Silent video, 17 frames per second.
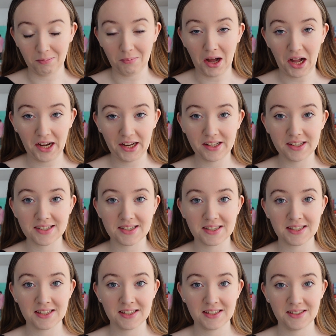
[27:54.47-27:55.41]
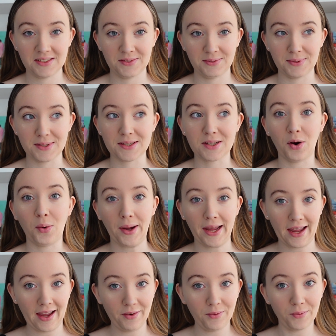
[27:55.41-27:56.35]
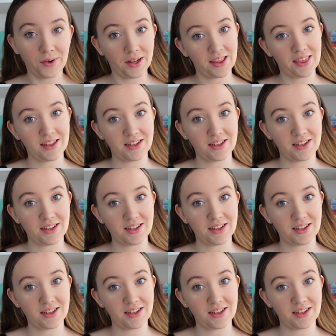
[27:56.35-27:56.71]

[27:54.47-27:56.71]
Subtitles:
Miles was going out with